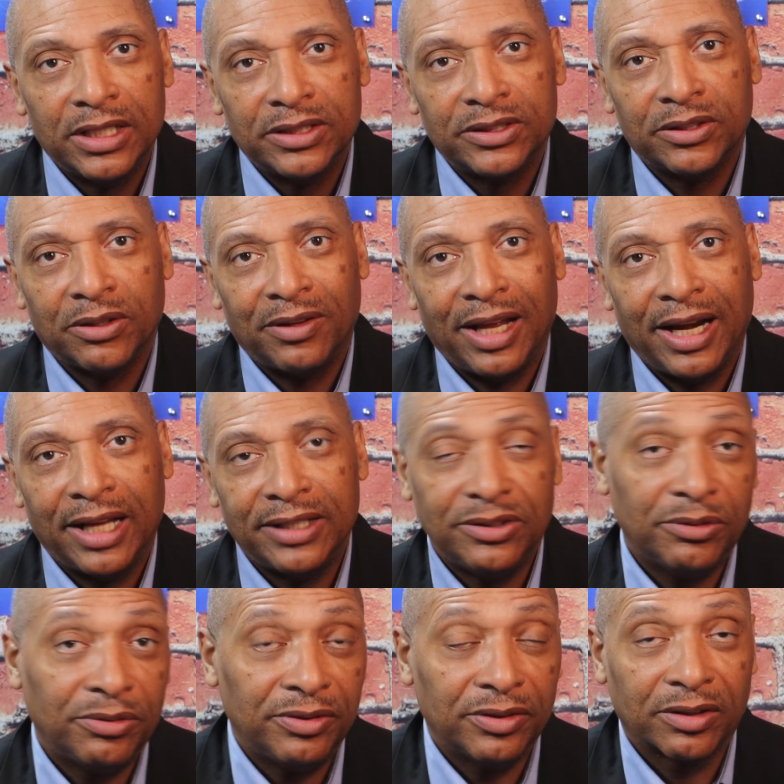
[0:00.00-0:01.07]
so that
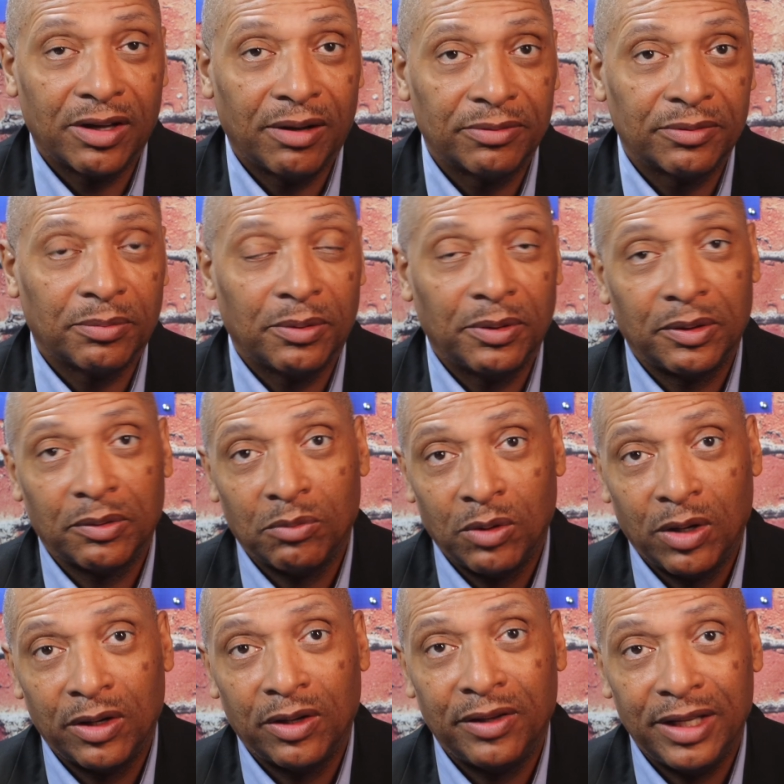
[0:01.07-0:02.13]
as you feel comfortable with
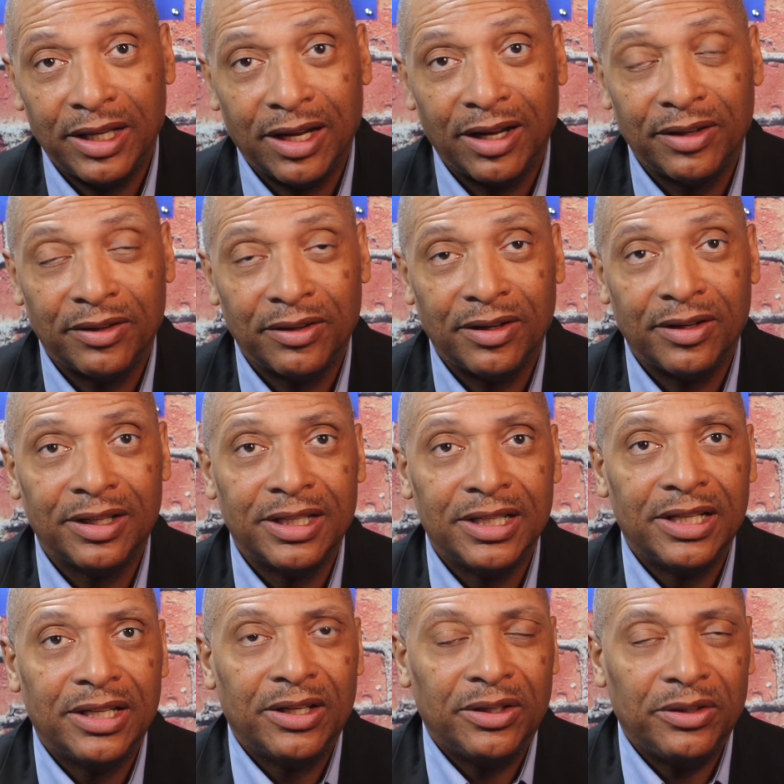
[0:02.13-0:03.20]
one or the other,
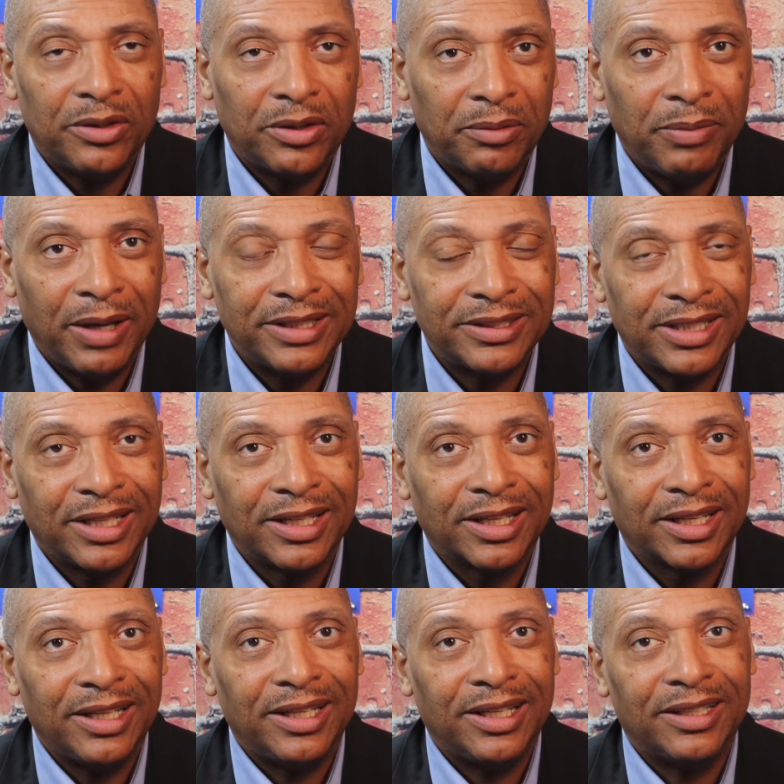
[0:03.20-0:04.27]
you could
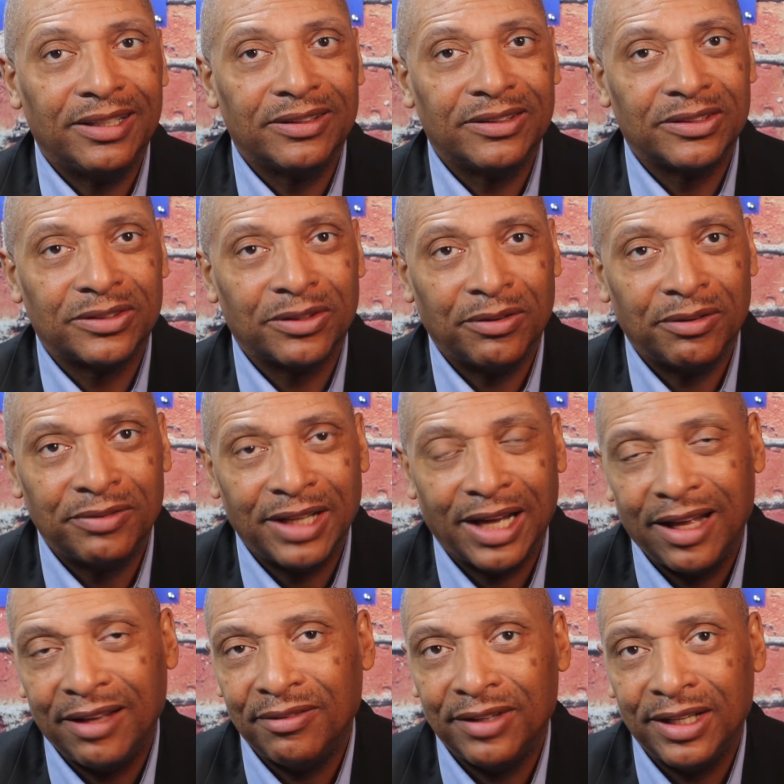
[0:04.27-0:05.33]
basically sort of
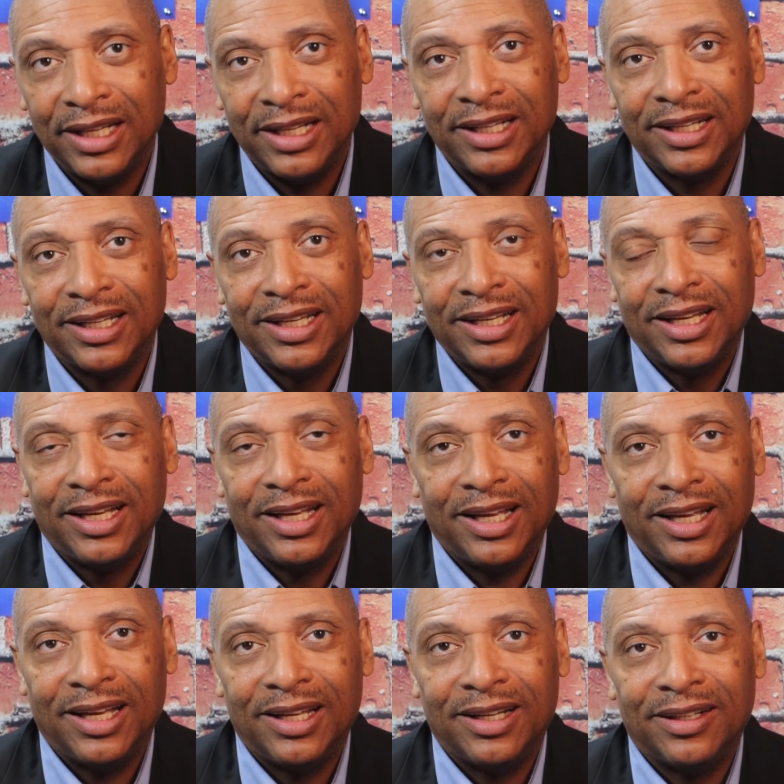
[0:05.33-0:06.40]
dive in
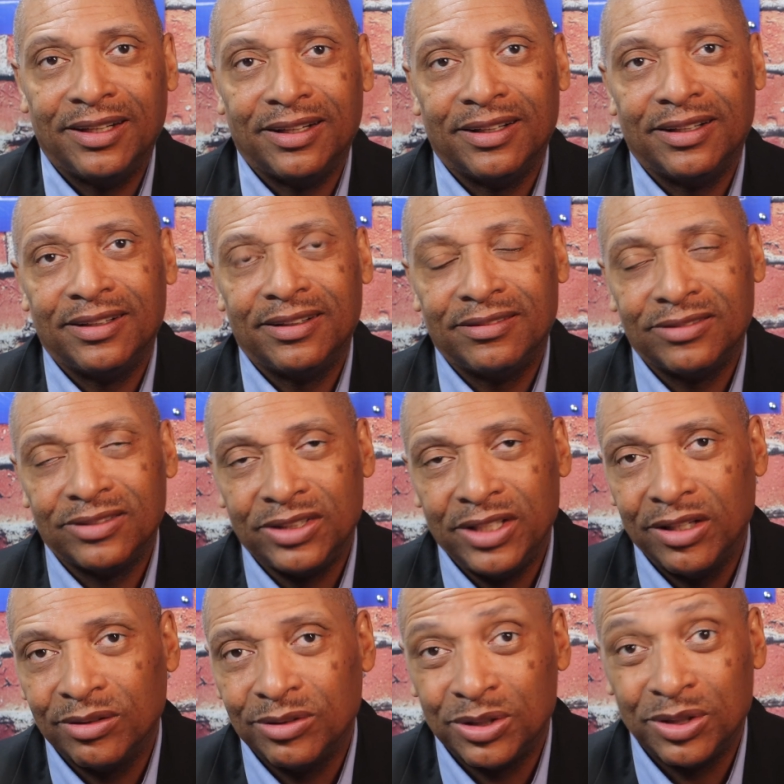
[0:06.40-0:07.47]
and,
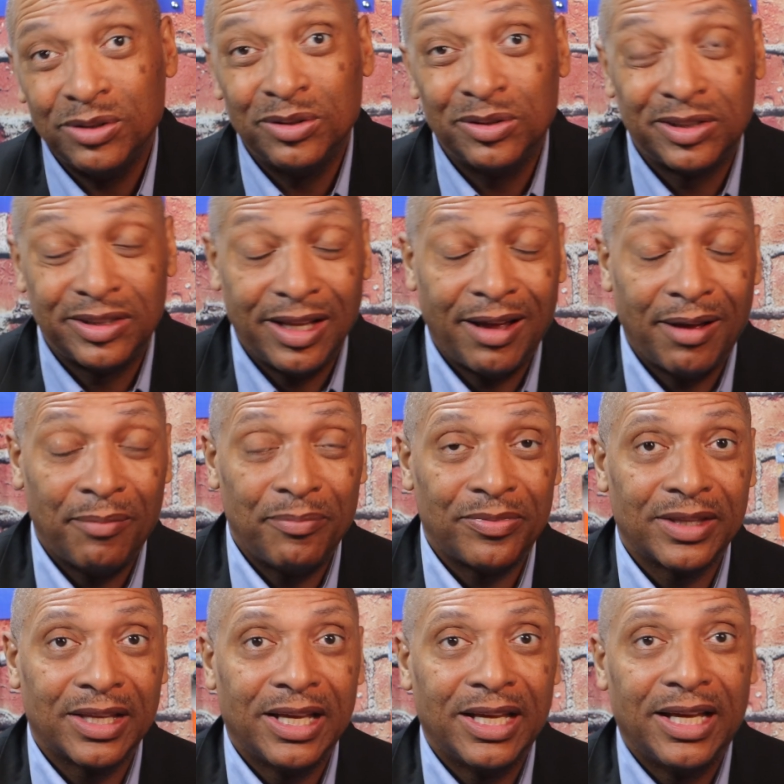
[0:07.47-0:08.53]
you know, choose
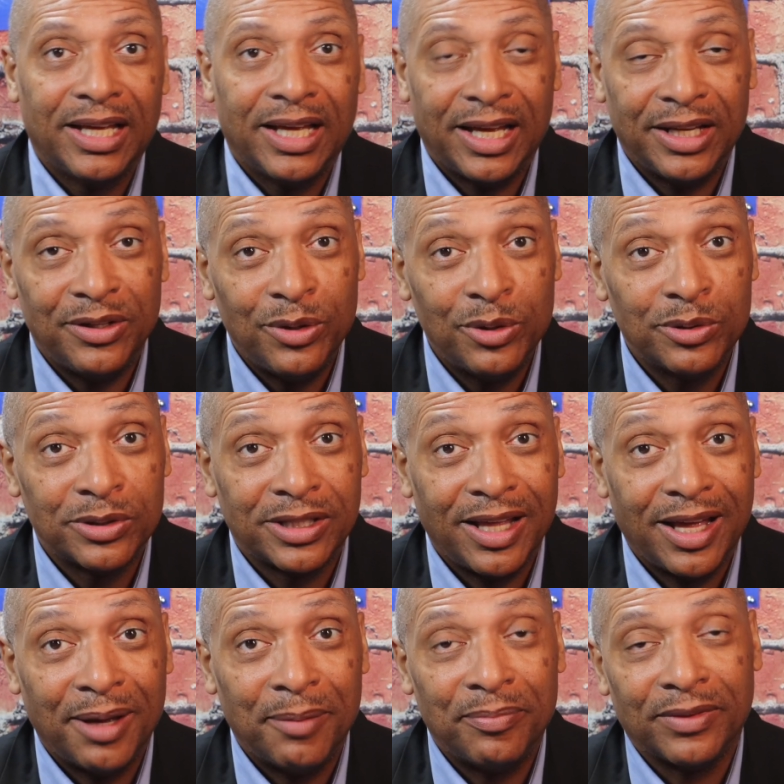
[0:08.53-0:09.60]
them and use
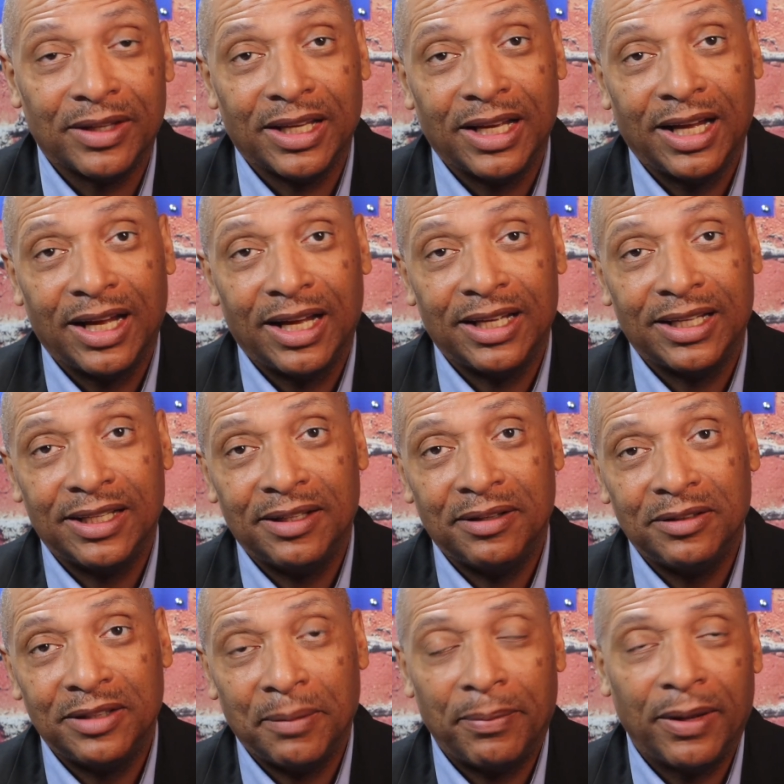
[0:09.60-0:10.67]
them
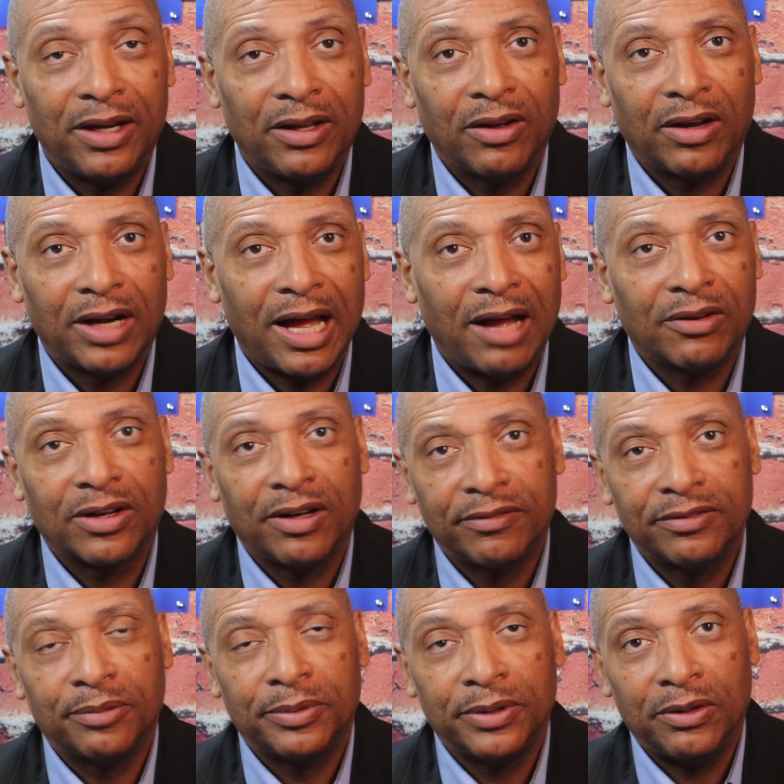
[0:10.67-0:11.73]
depending on how
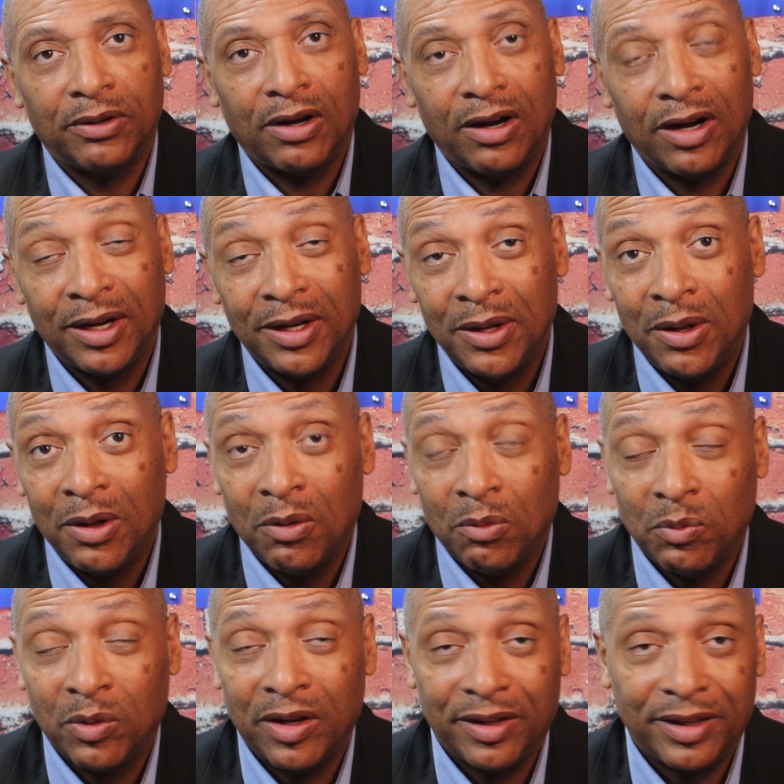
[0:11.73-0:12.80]
comfortable you are.
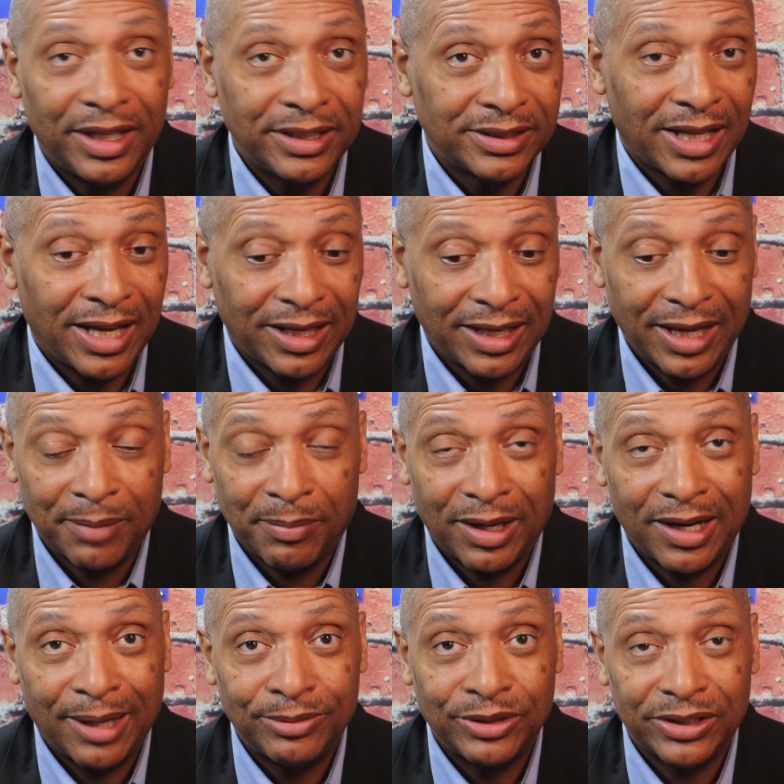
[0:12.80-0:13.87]
One of the things that I like
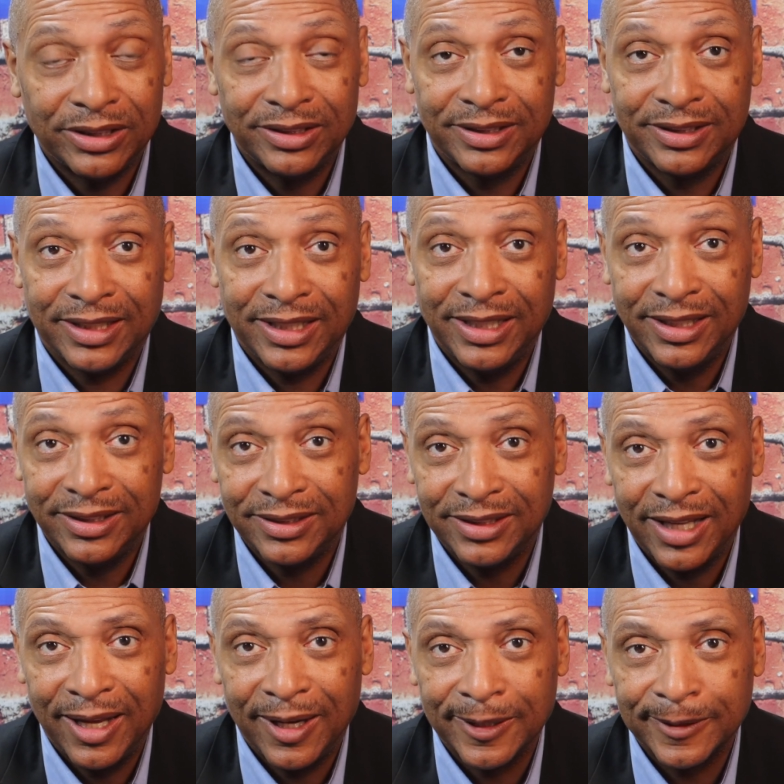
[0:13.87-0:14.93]
about options is
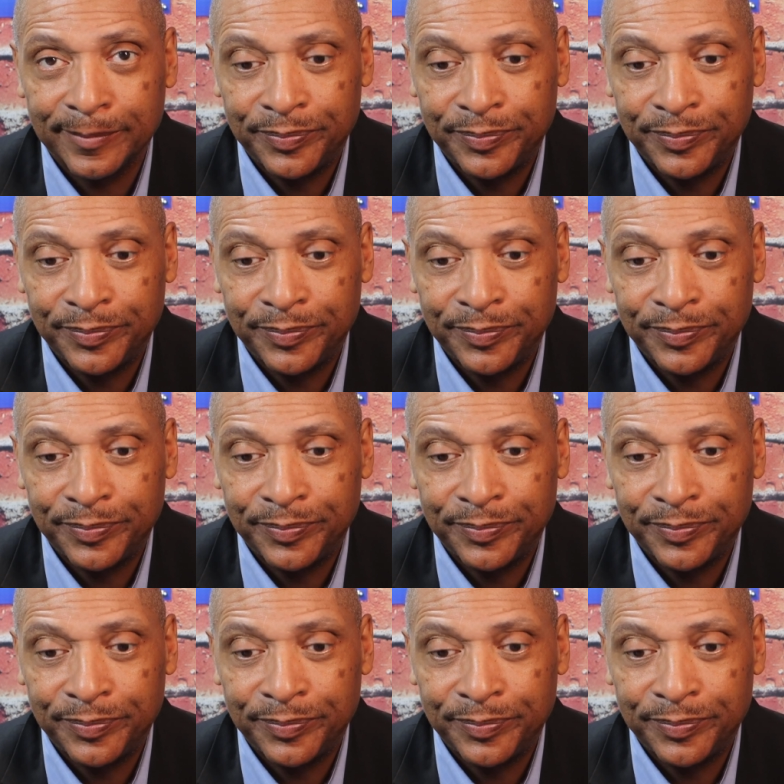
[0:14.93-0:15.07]
that,